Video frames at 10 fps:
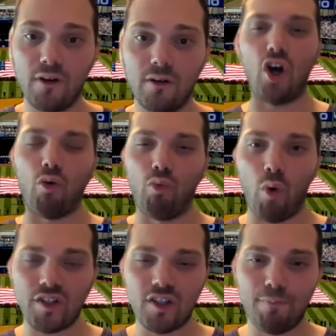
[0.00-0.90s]
So
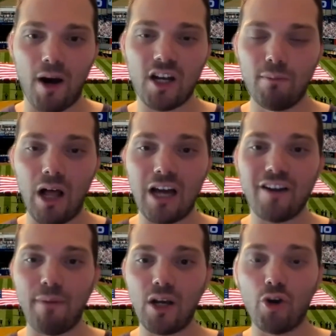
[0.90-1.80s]
what's the bottom
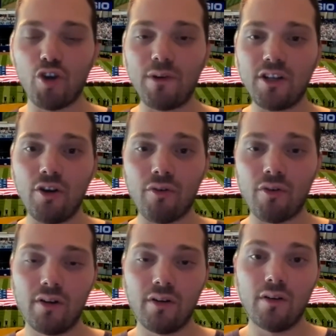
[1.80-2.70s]
line of my argument here?